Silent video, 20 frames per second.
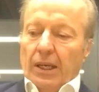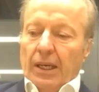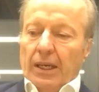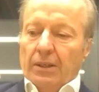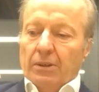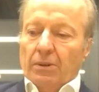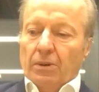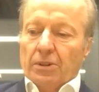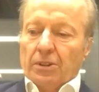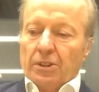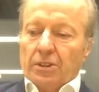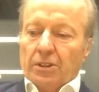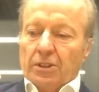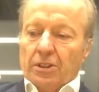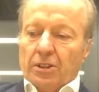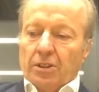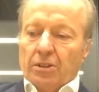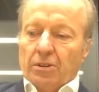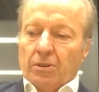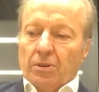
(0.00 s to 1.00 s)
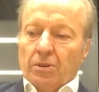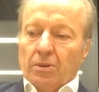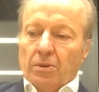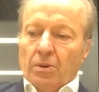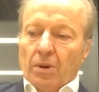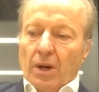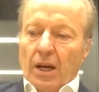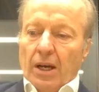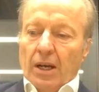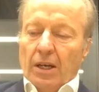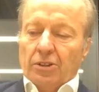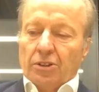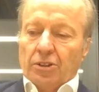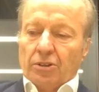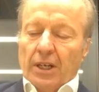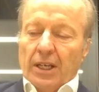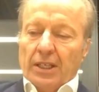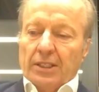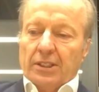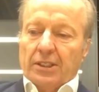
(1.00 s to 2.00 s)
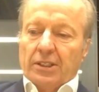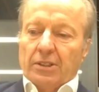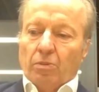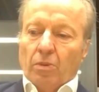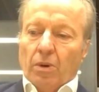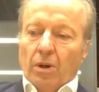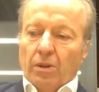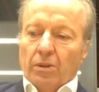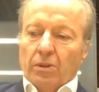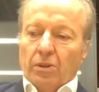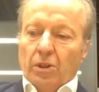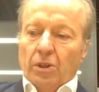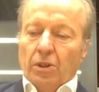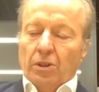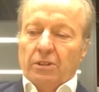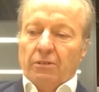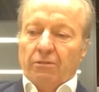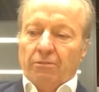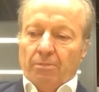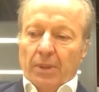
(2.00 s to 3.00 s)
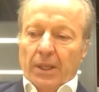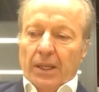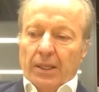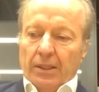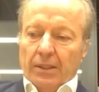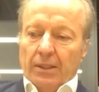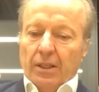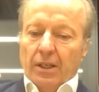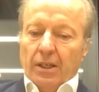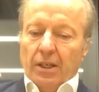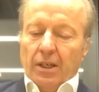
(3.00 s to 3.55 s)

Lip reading: in order to address what could have been